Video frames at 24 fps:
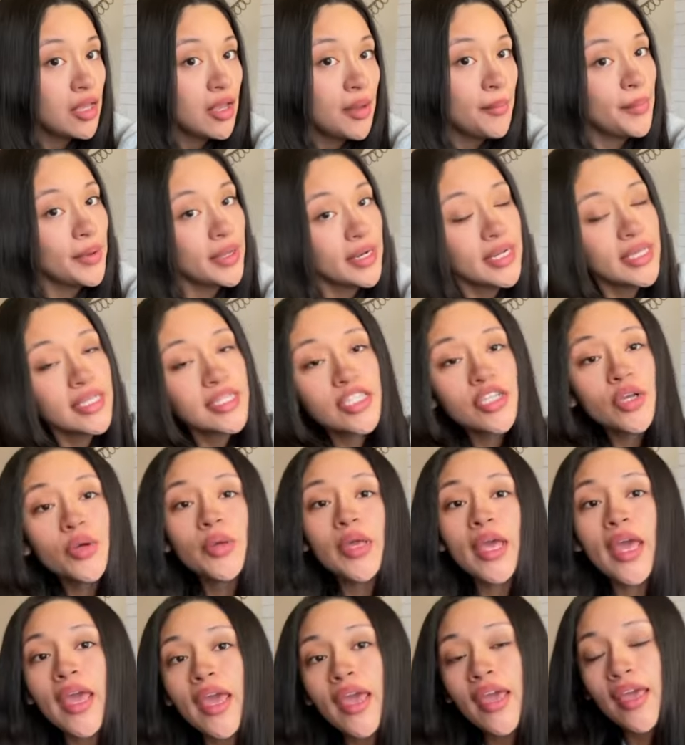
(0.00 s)
But it's
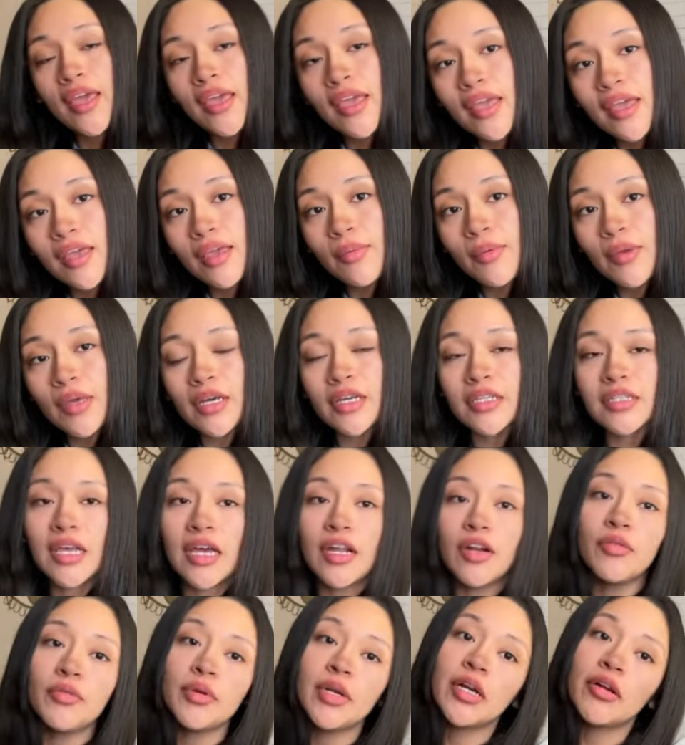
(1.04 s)
okay because I
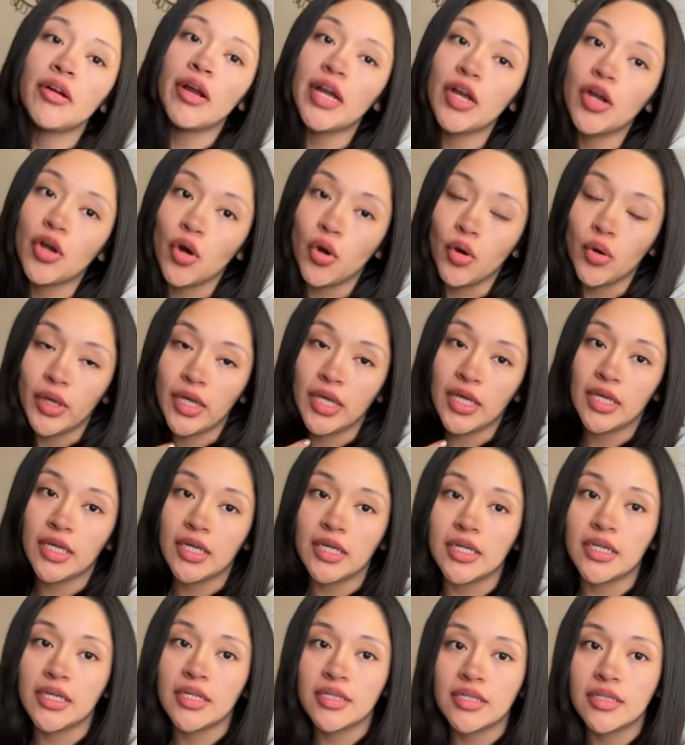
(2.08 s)
don't regret going
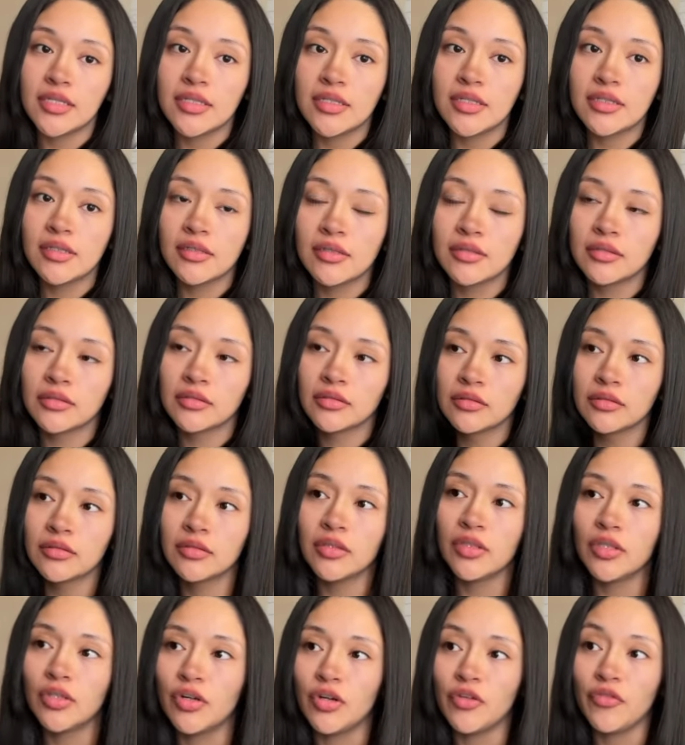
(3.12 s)
because,
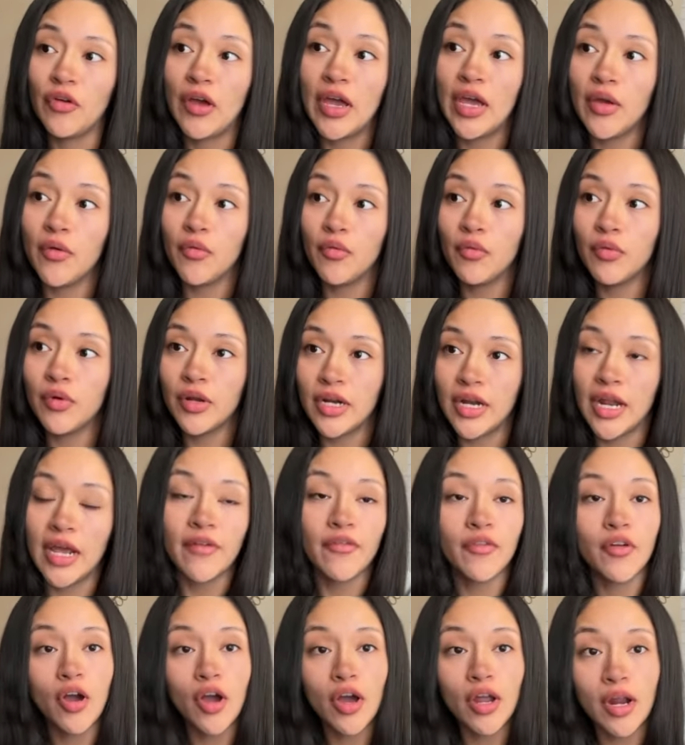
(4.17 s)
you know, if I wouldn't
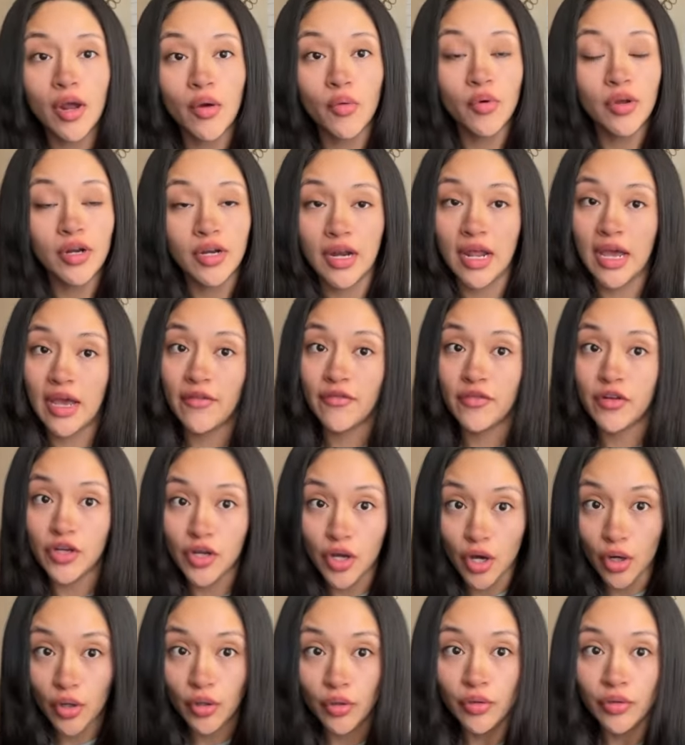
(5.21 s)
have gone, I wouldn't have
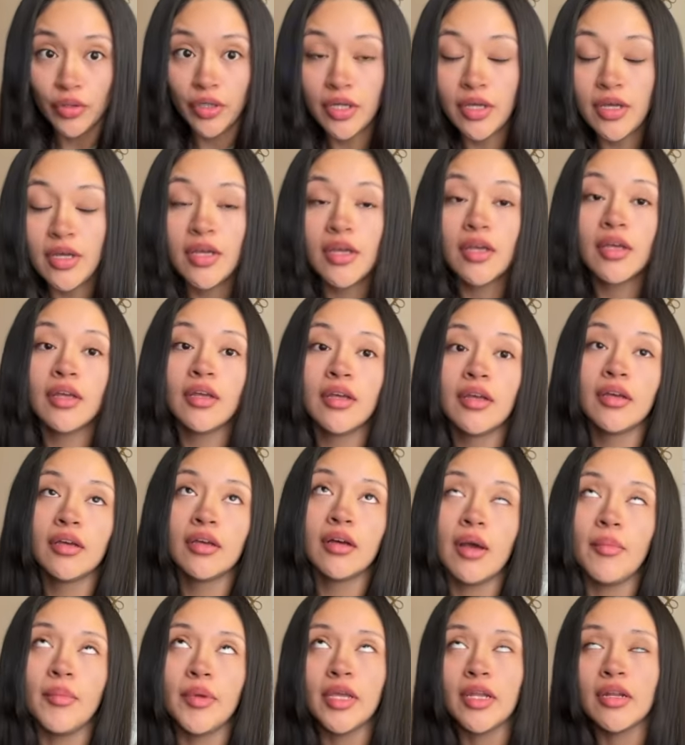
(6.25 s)
known.
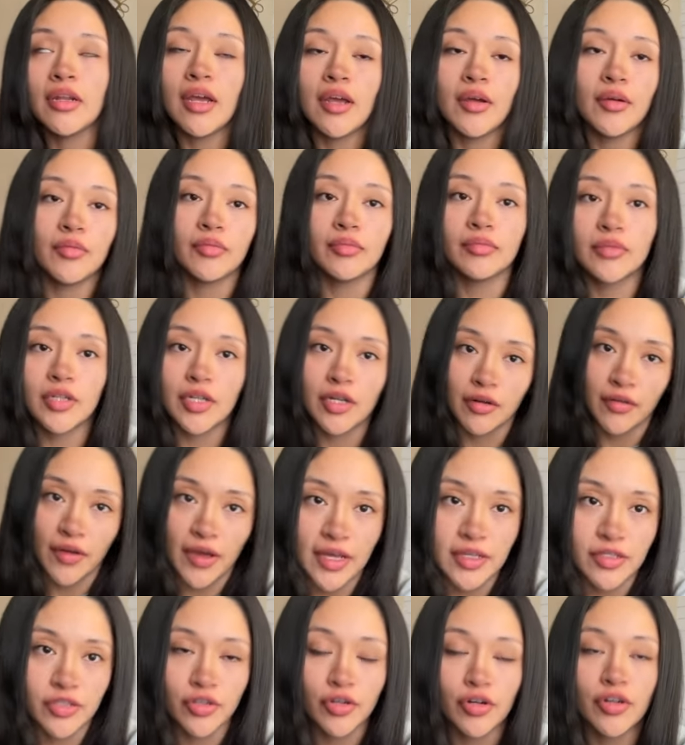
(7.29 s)
I mean, I could have
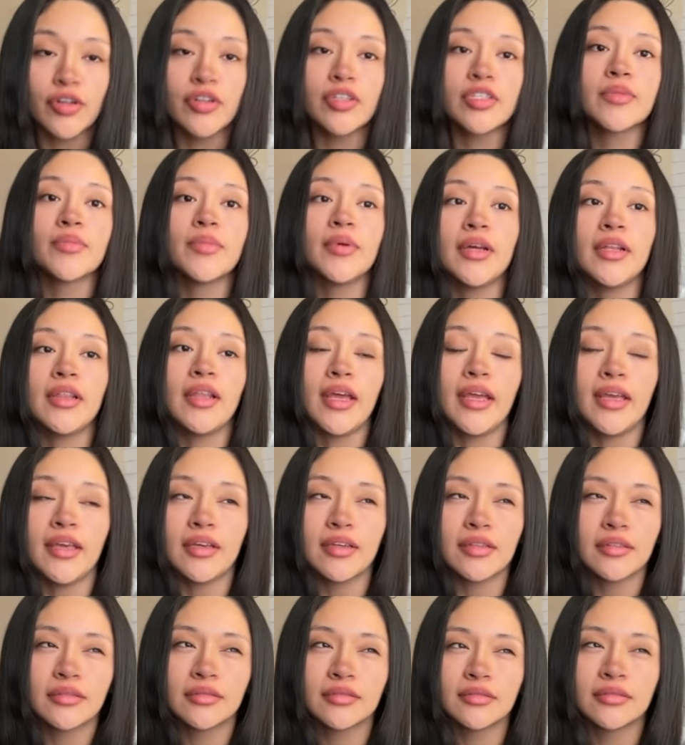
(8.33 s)
asked girls, but,
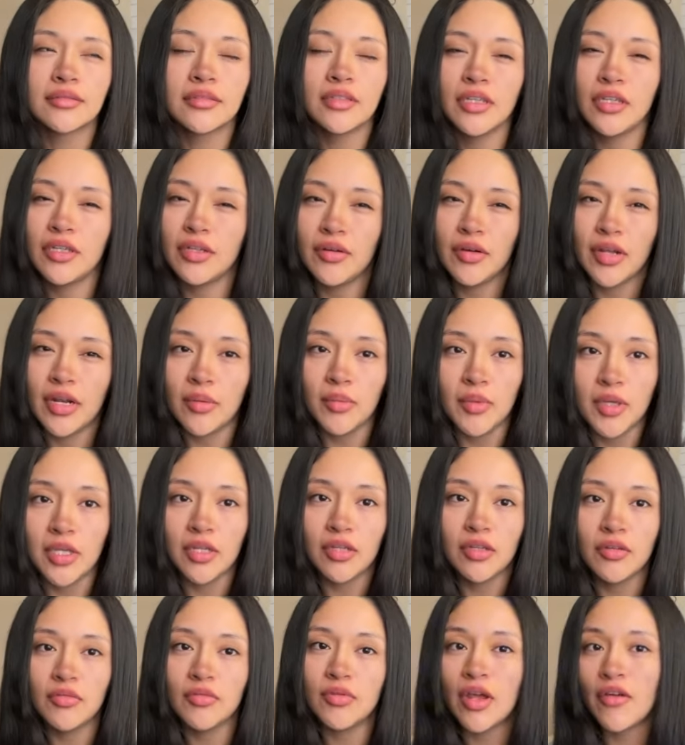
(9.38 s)
like, you know what I mean?
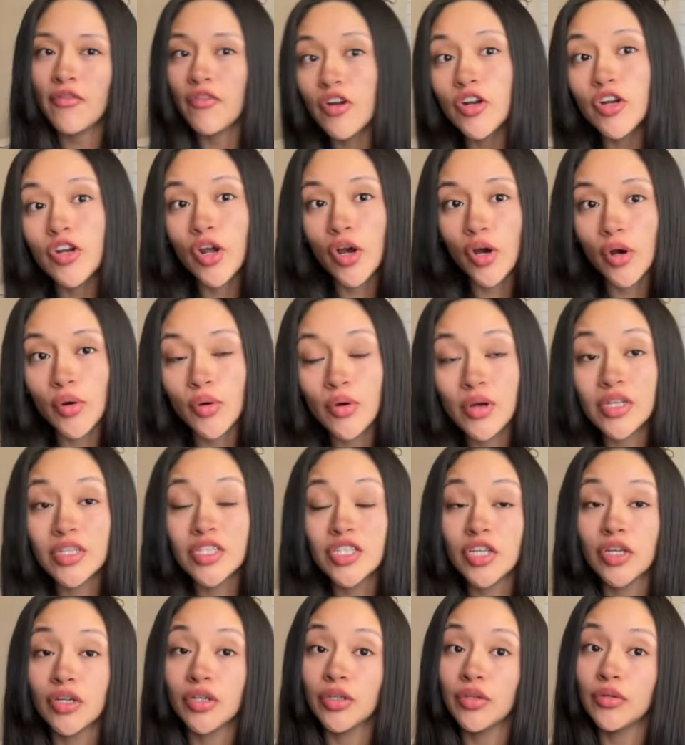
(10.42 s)
You never know
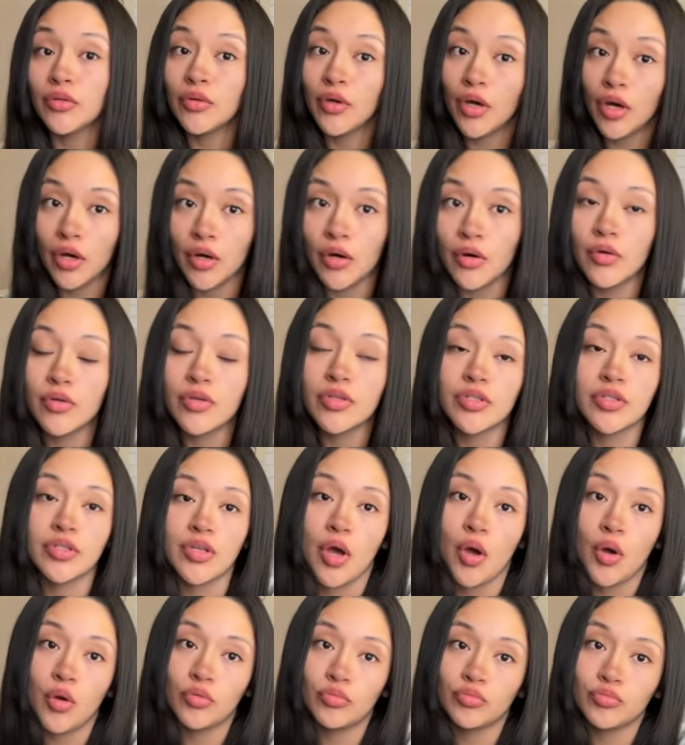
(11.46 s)
until you go,
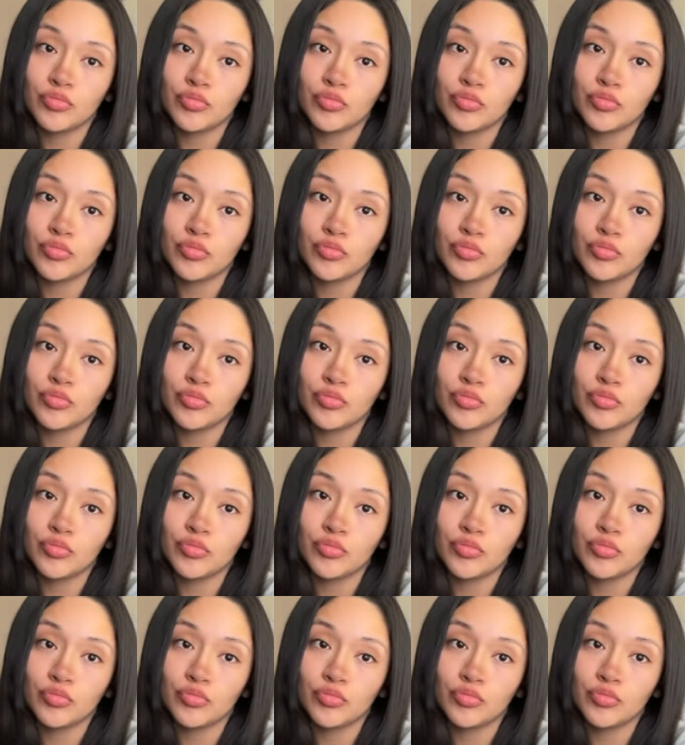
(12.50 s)
so.